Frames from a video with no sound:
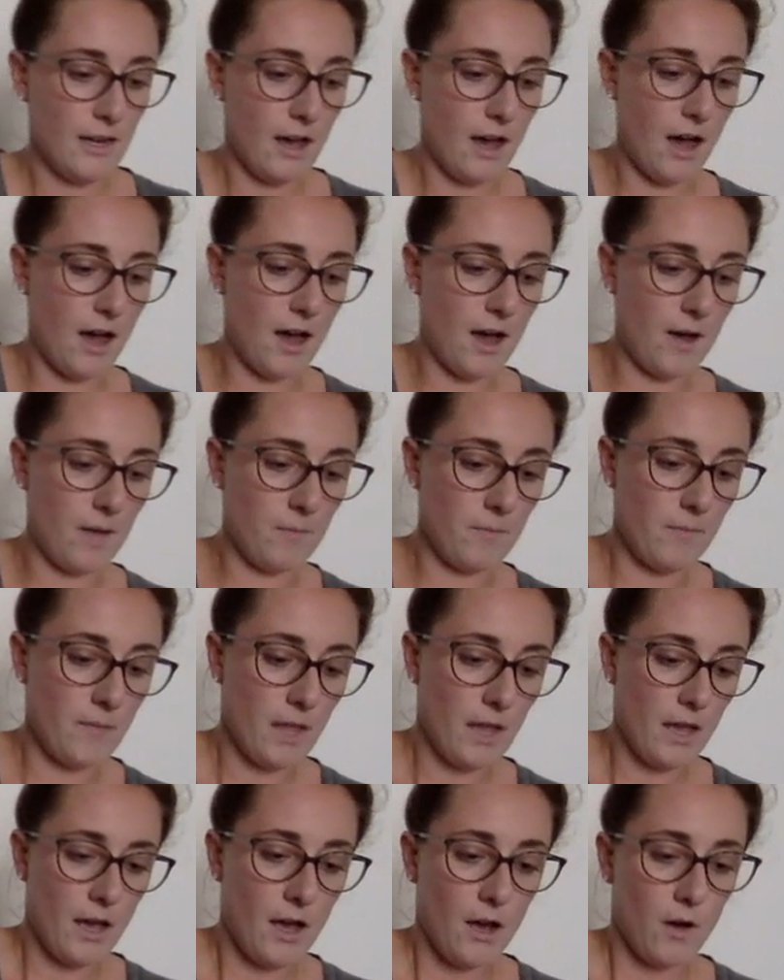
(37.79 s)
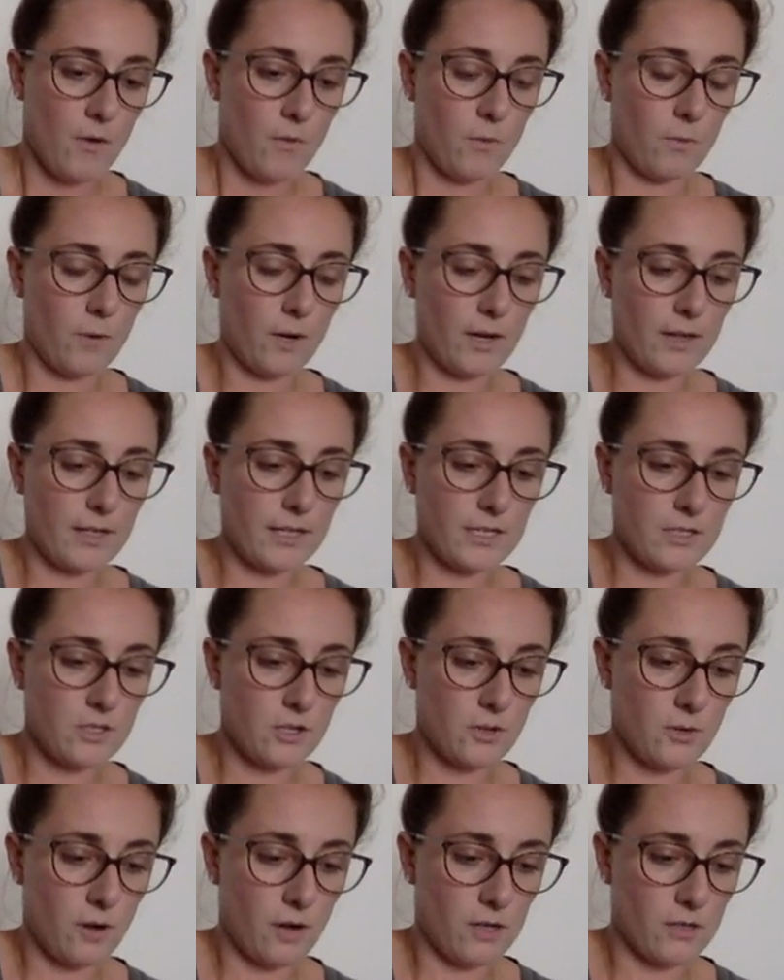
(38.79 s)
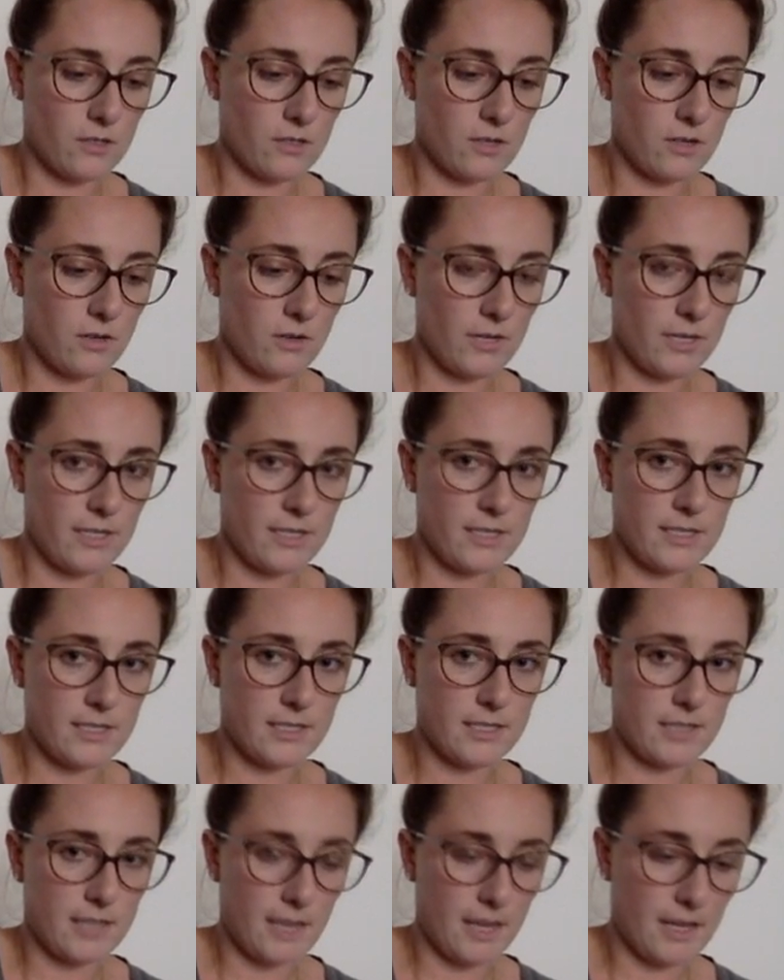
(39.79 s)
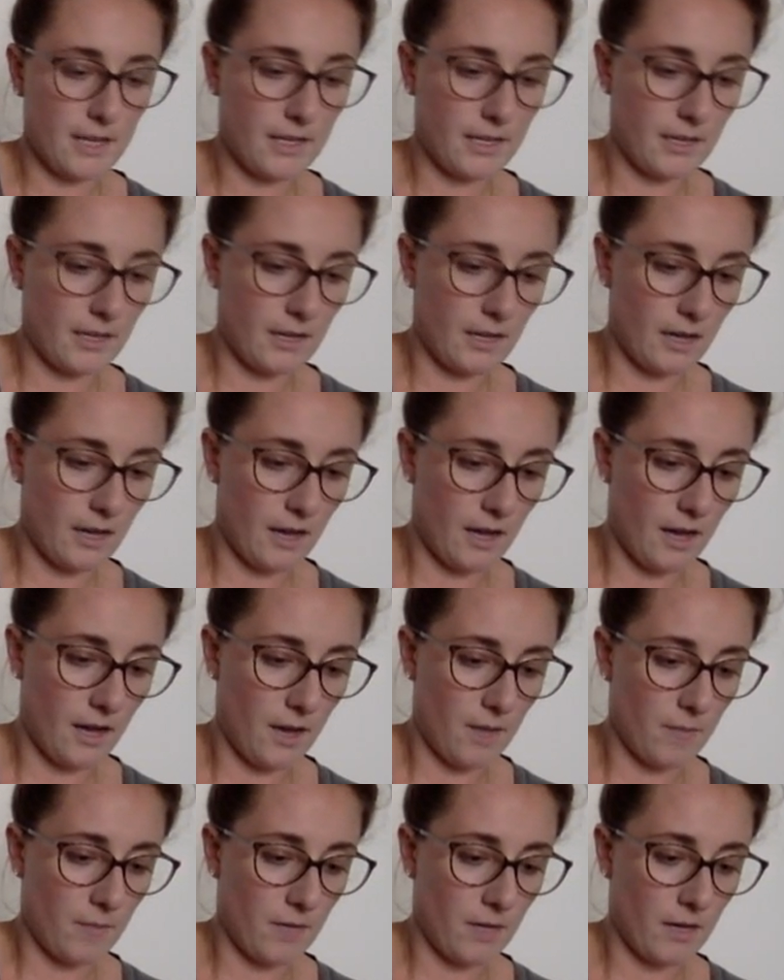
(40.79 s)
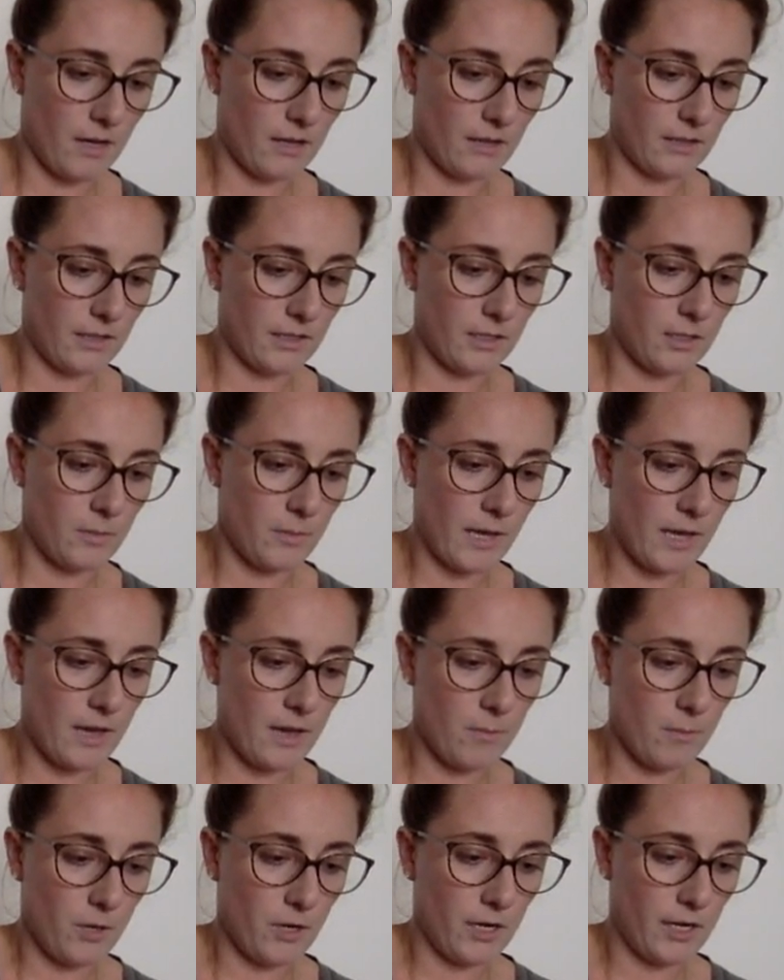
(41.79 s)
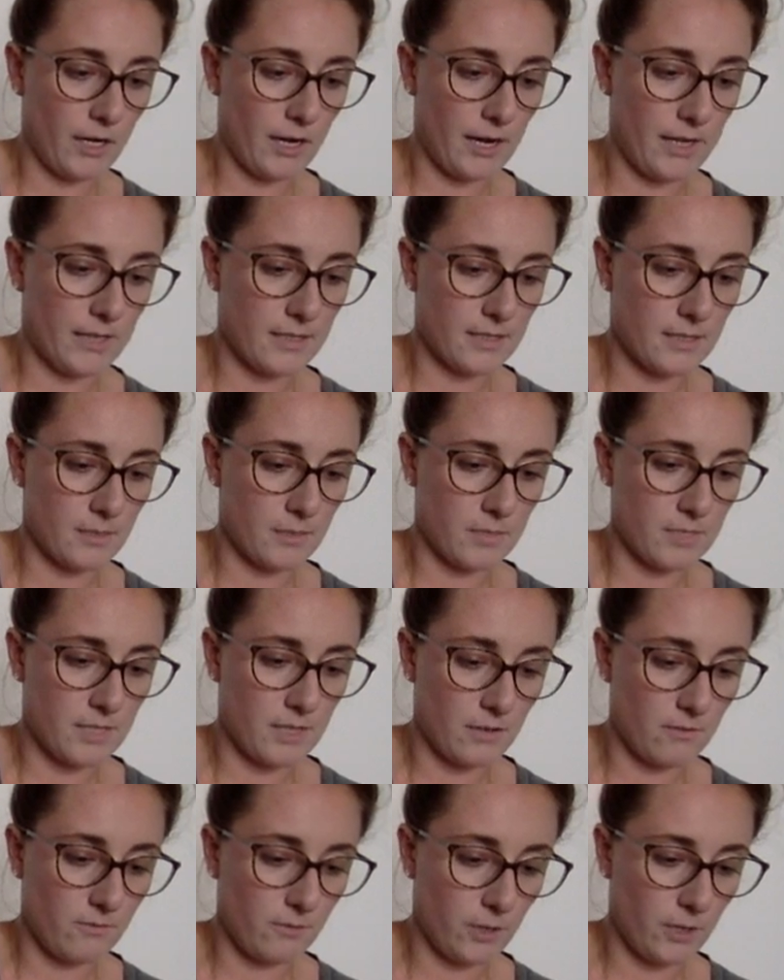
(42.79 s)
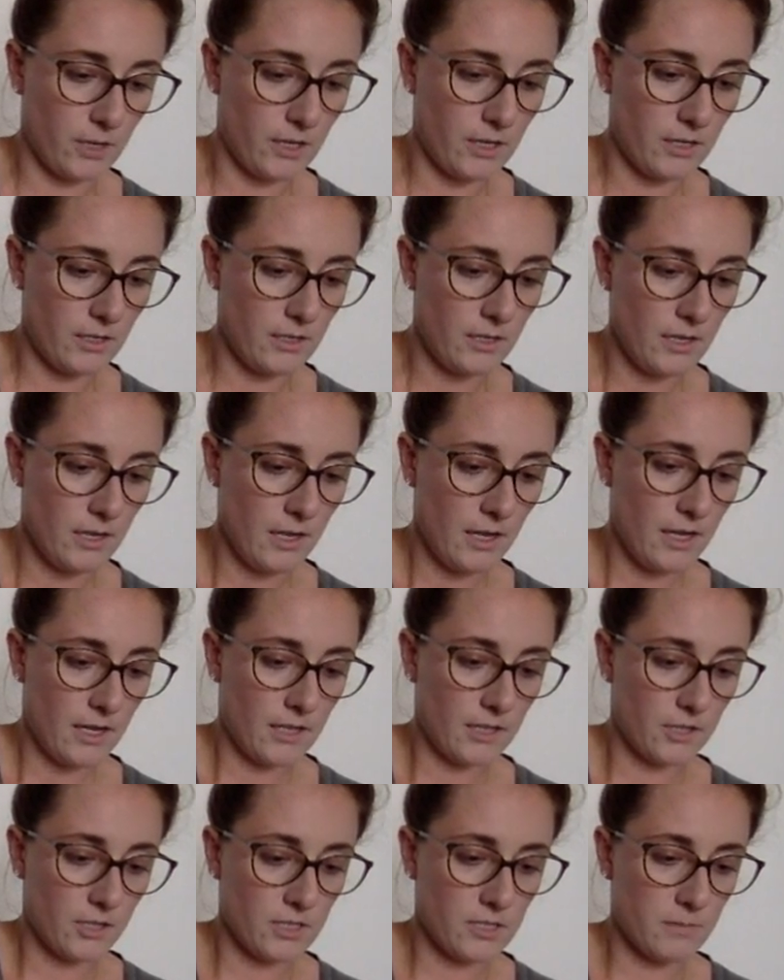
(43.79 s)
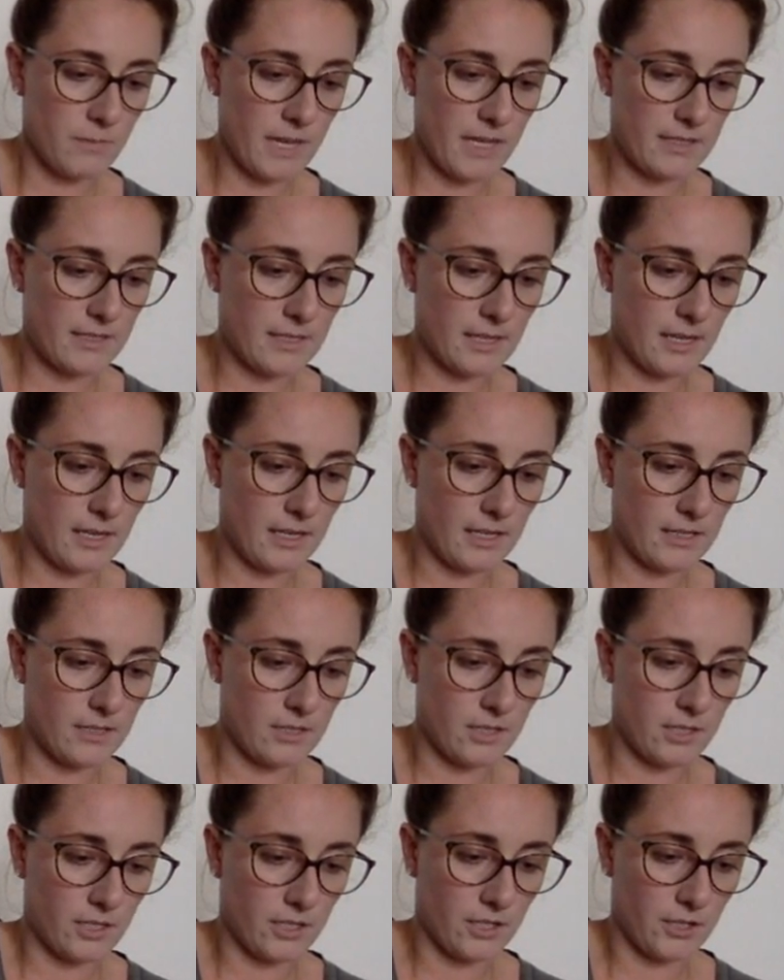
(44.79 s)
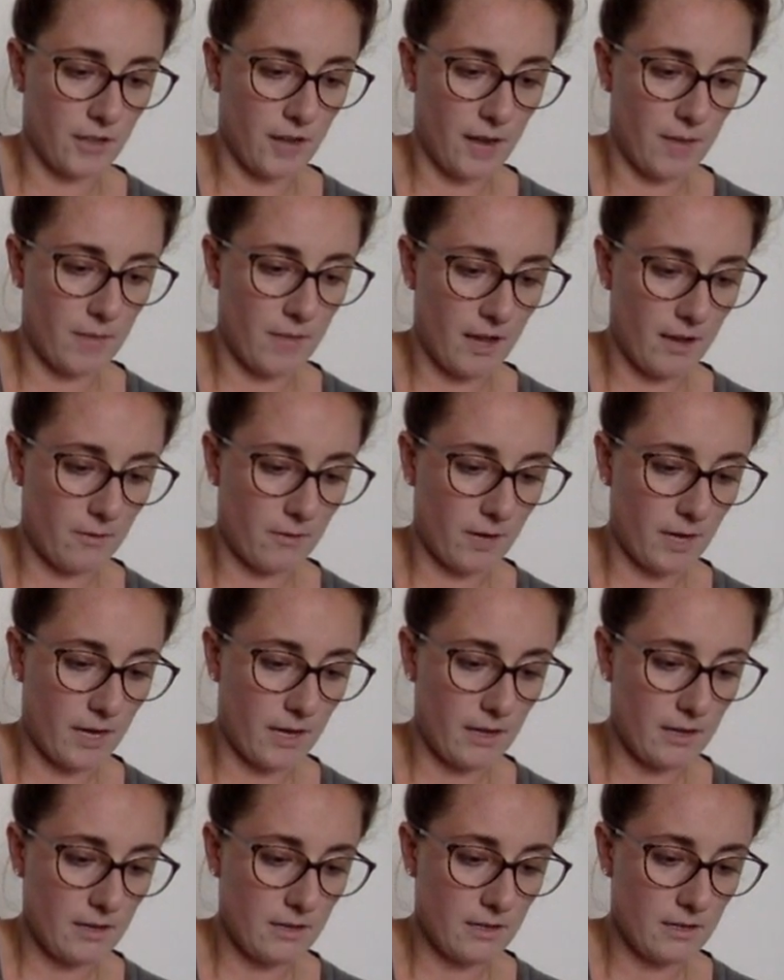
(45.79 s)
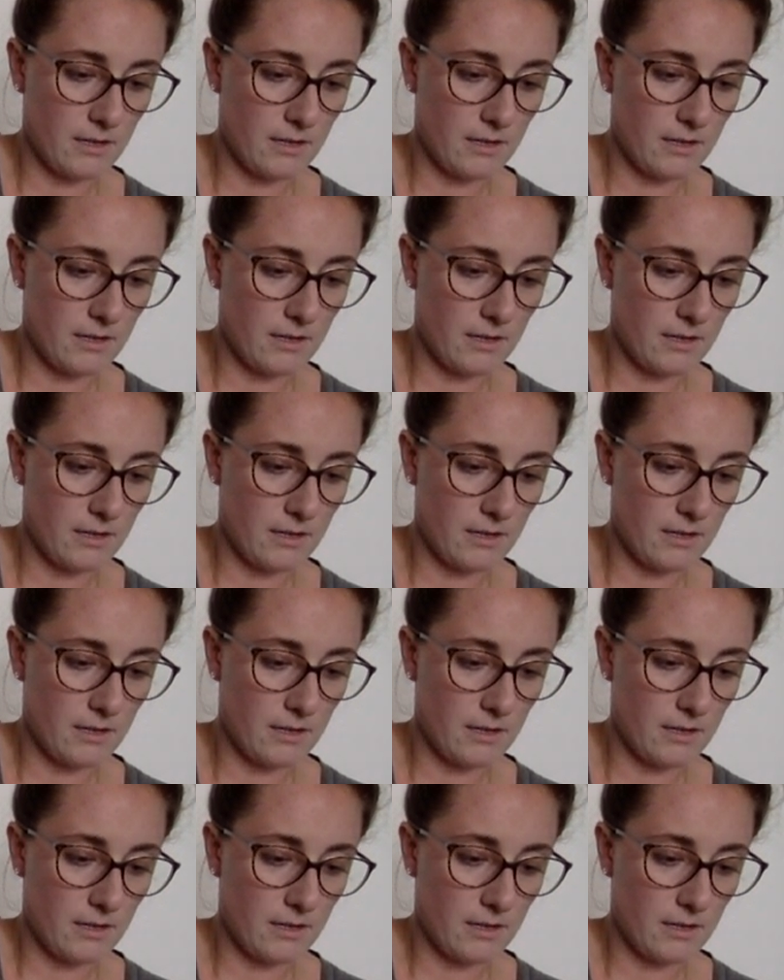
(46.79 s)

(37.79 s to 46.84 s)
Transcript: Um, what I like to do also is to take um, a little bit and put it on some tinfoil and it just makes it easier to grab that way.